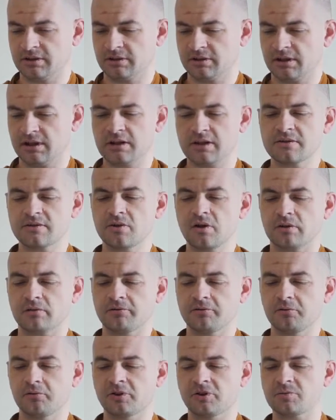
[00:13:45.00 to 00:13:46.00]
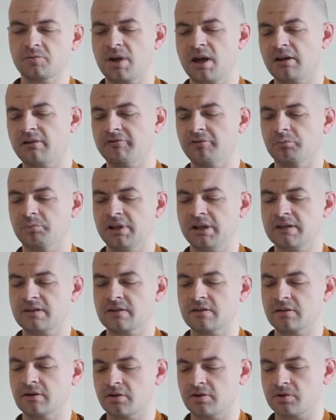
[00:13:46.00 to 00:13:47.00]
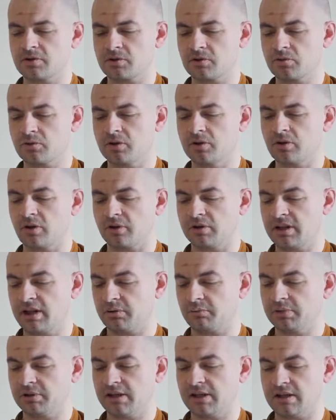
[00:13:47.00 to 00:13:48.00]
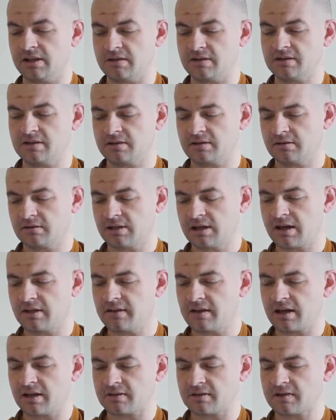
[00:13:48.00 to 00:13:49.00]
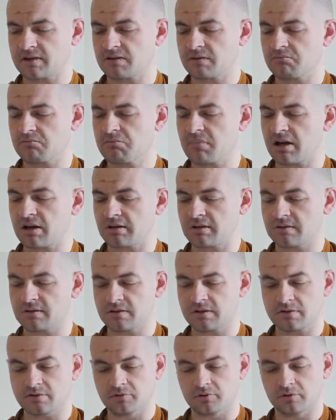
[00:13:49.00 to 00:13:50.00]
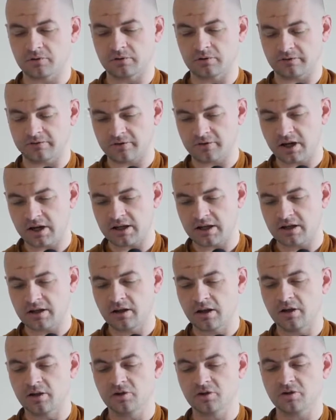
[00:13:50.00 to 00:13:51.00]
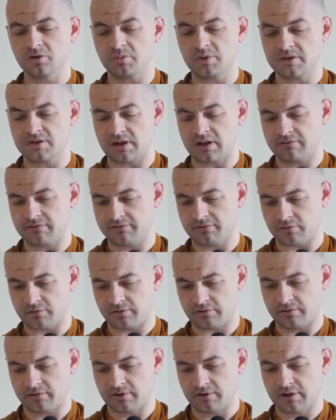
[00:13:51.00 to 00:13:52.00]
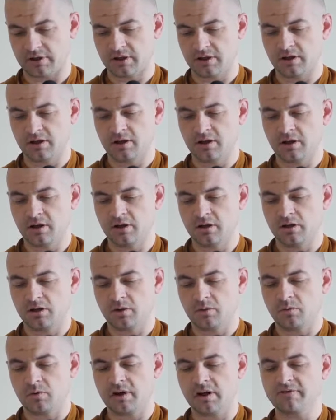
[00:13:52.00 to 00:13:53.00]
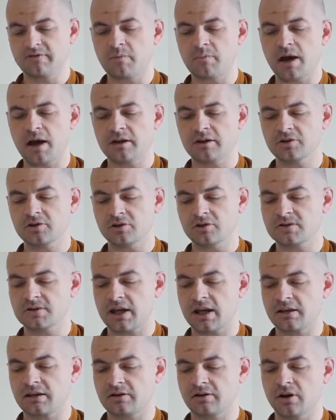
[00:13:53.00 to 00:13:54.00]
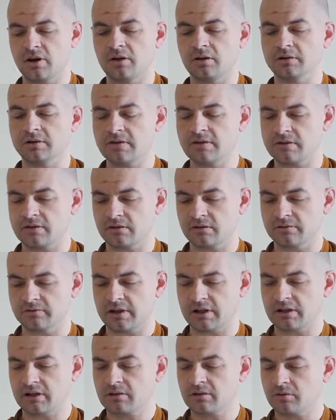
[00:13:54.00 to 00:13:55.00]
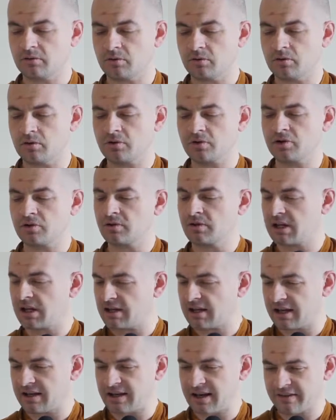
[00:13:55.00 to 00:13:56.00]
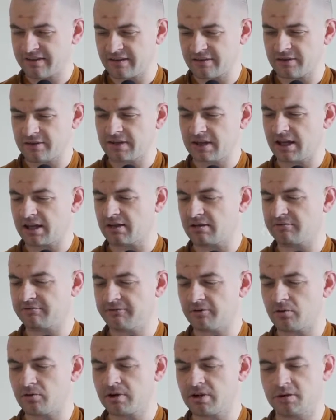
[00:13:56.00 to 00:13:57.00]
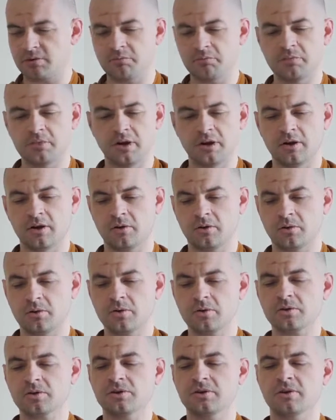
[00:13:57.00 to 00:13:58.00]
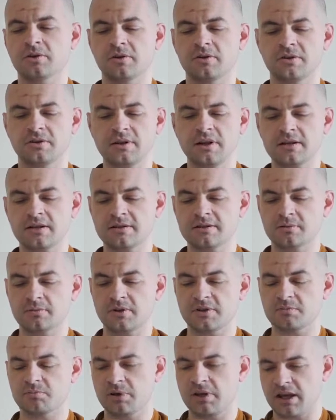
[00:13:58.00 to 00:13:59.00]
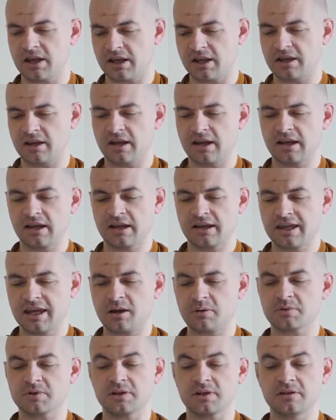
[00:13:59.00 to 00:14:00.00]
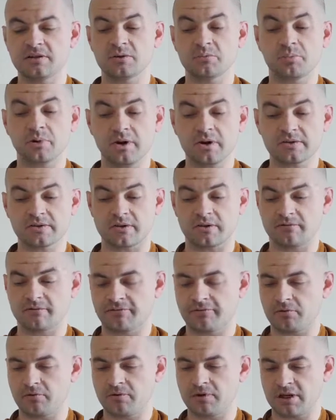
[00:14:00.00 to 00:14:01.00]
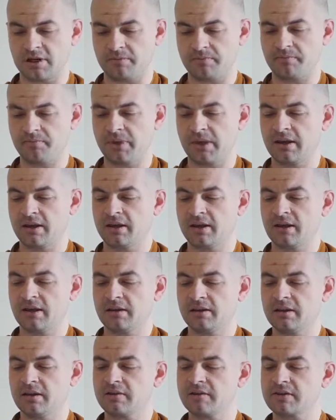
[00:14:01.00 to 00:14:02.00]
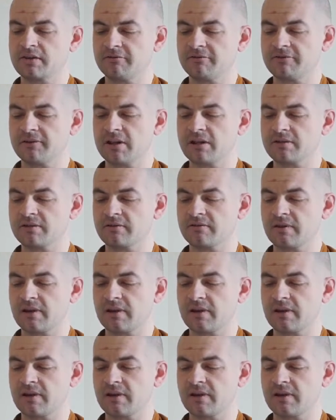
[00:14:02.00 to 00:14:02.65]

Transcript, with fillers: It is not foolish man for pleasing those who are not yet pleased. And thus, monks, this rule of training should be set forth. Whatever monk should take gold and silver, or should get another to take it for him, or should consent to its being kept in deposit for him, there is an offence of